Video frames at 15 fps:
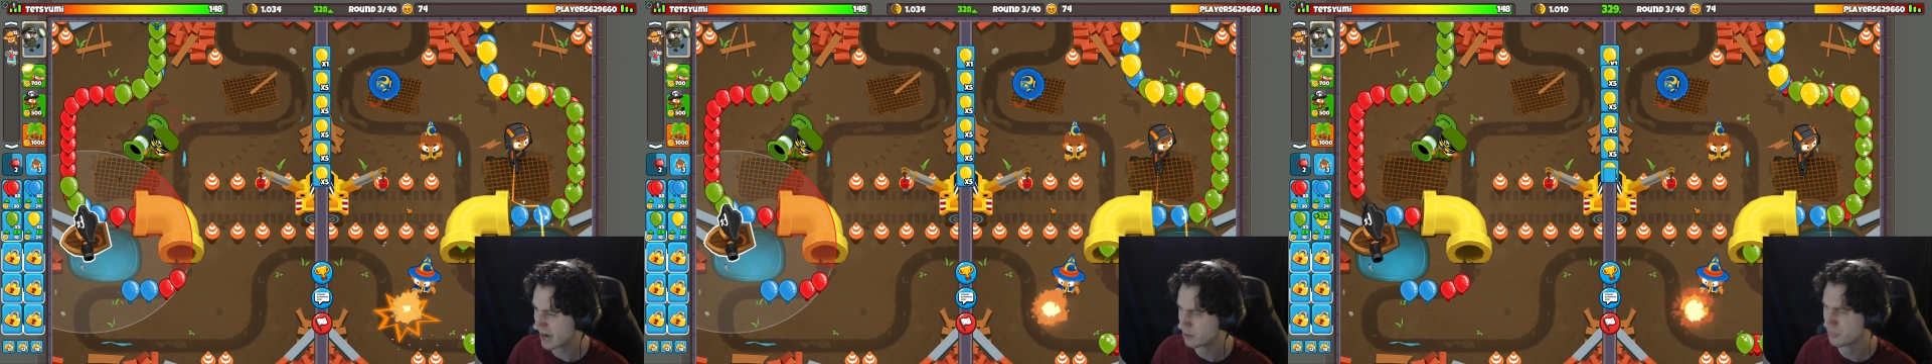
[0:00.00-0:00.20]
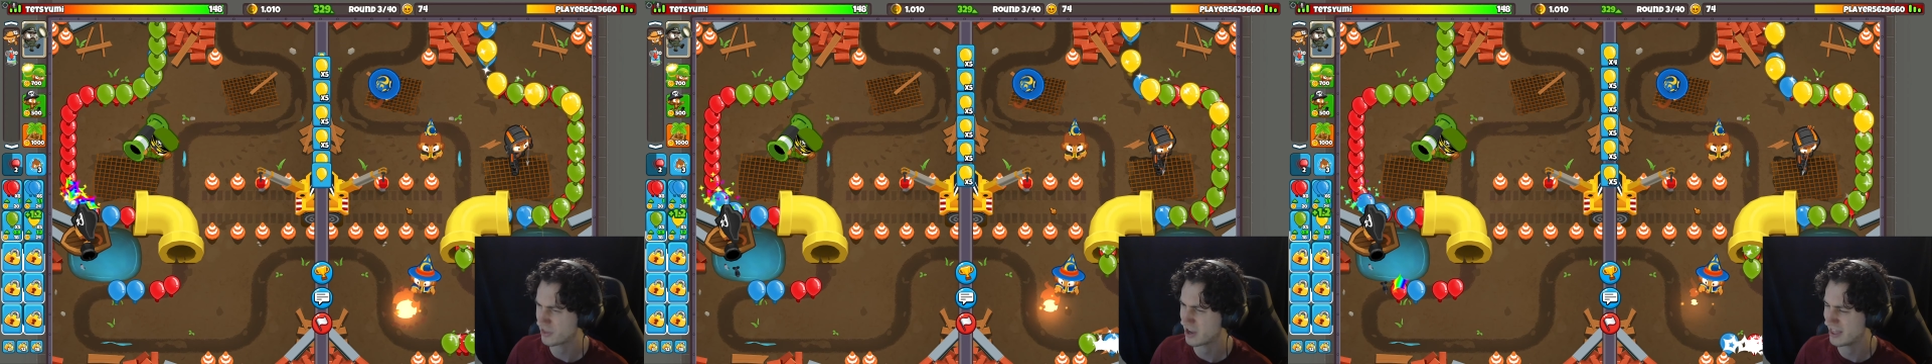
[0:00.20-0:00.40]
I
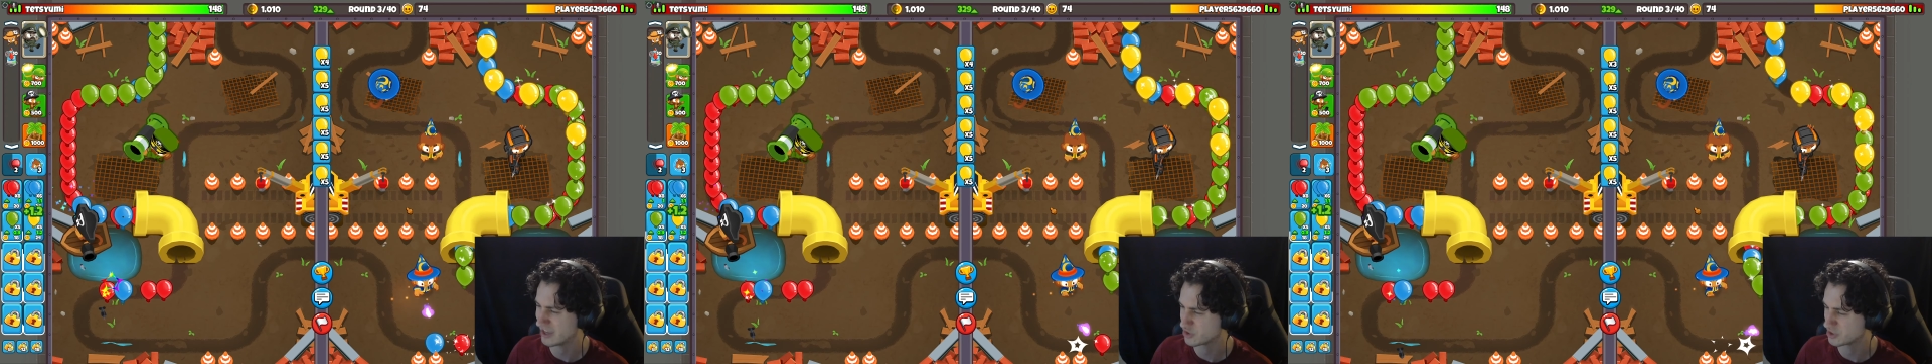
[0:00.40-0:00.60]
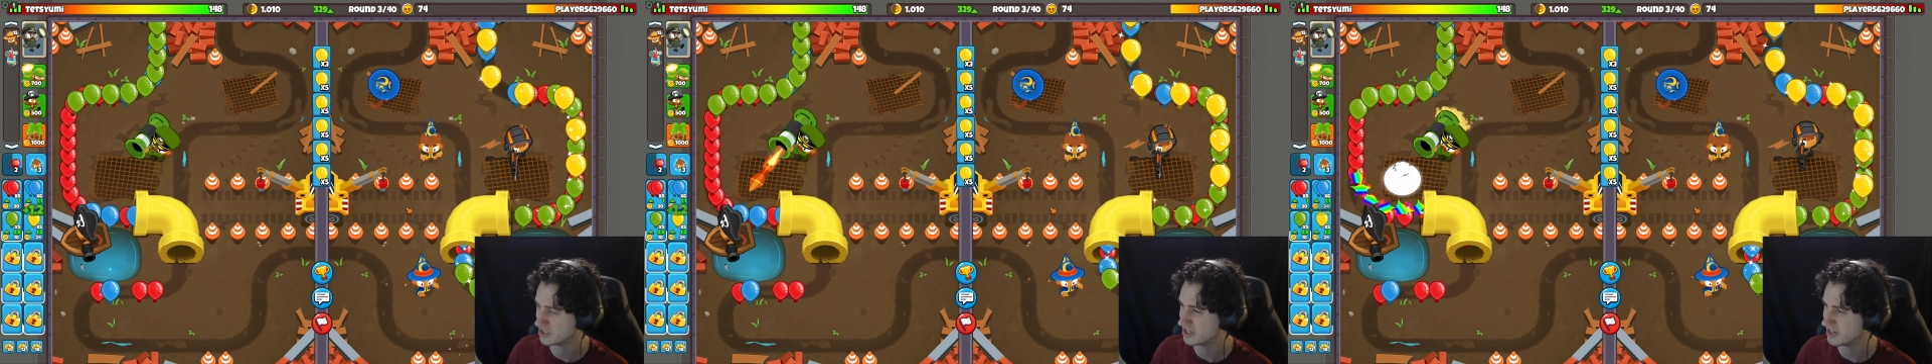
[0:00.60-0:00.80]
don't think I'll
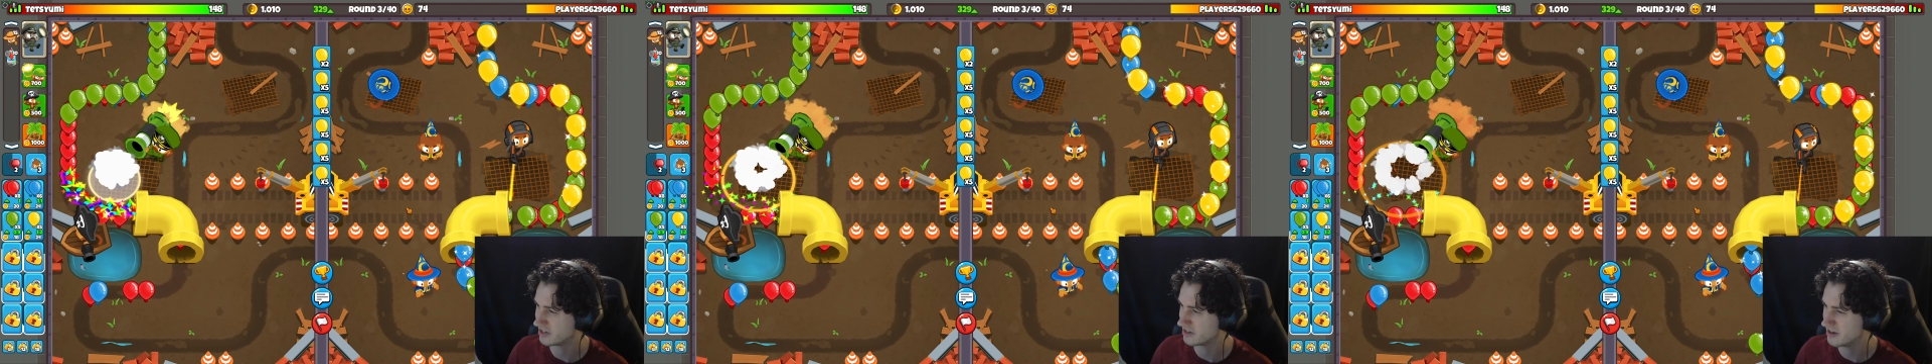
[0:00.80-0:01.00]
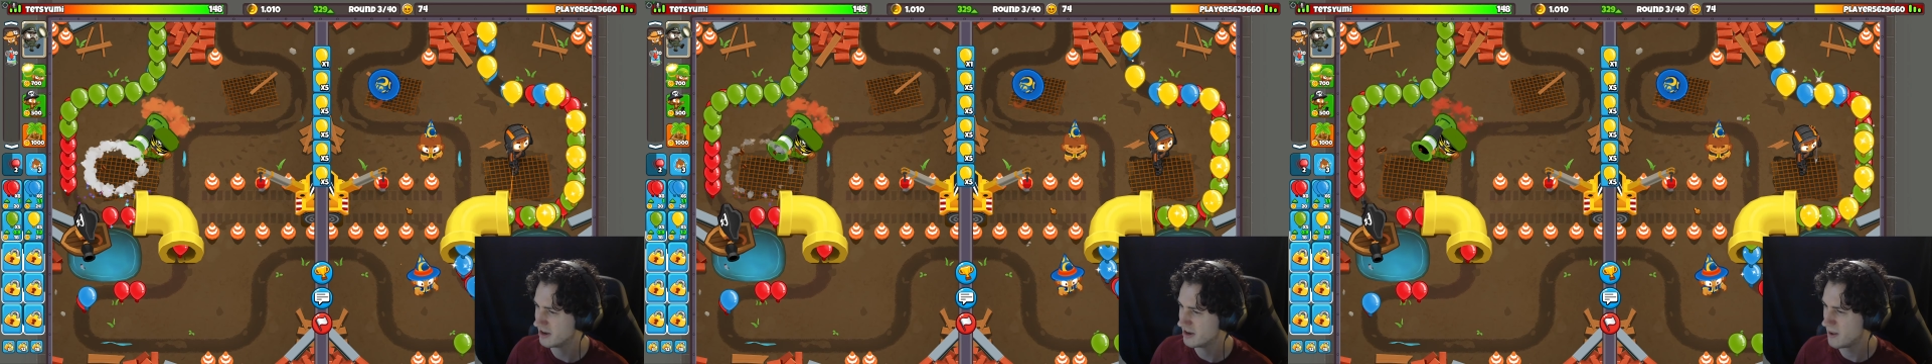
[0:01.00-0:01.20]
actually need
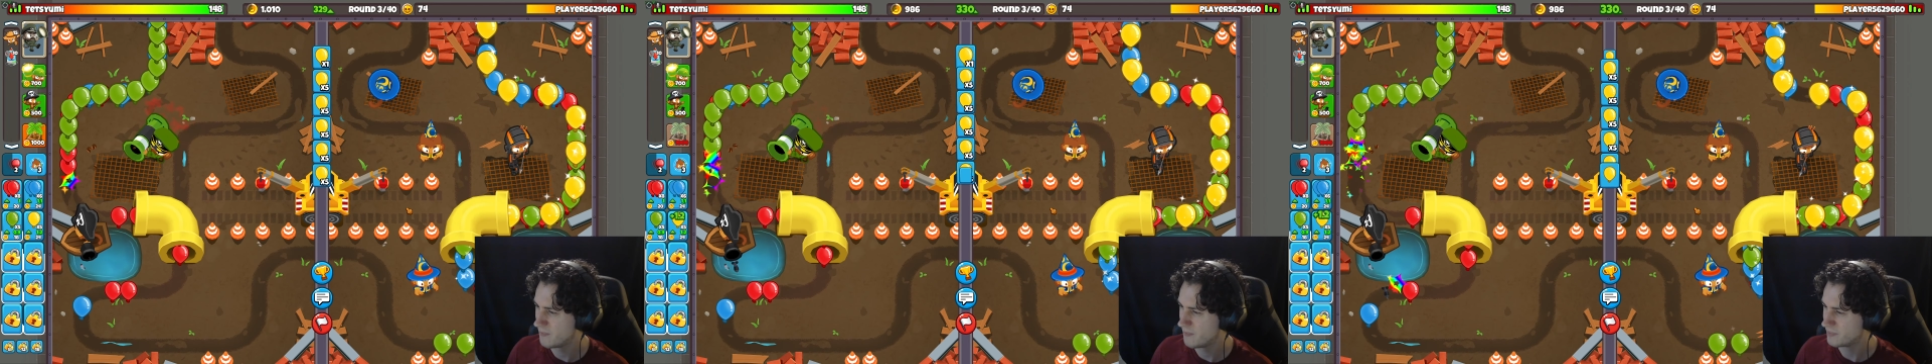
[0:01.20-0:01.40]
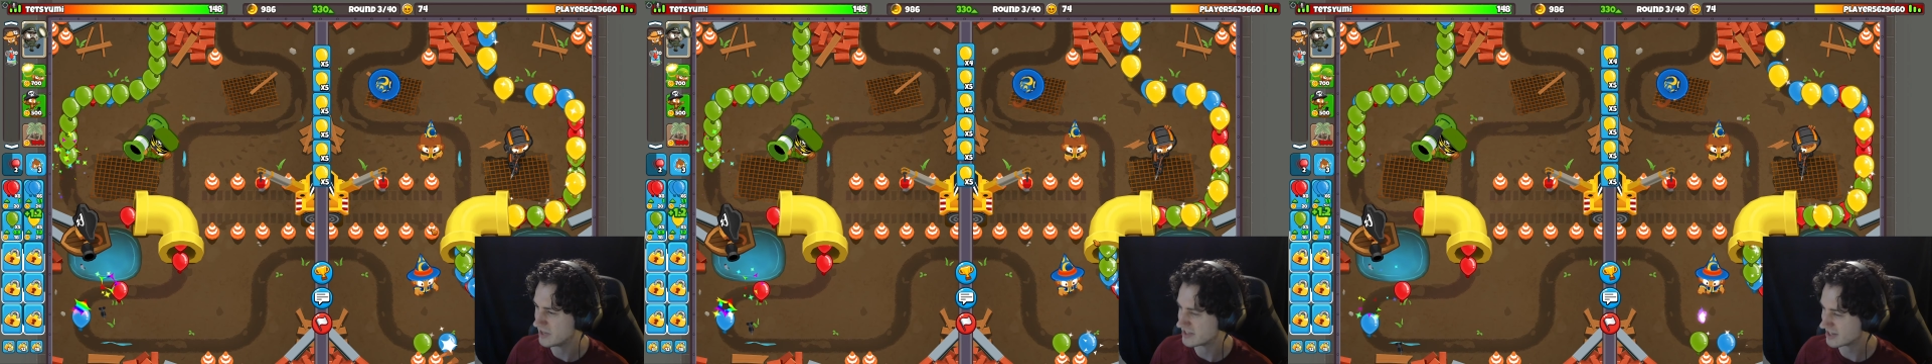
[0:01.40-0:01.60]
it.
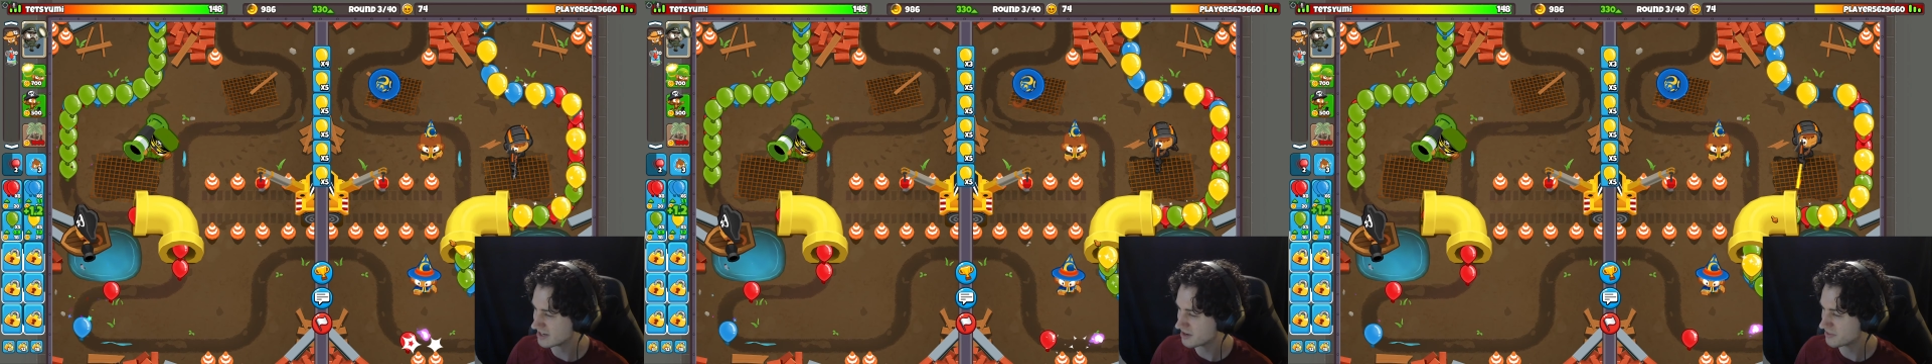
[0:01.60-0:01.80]
Is any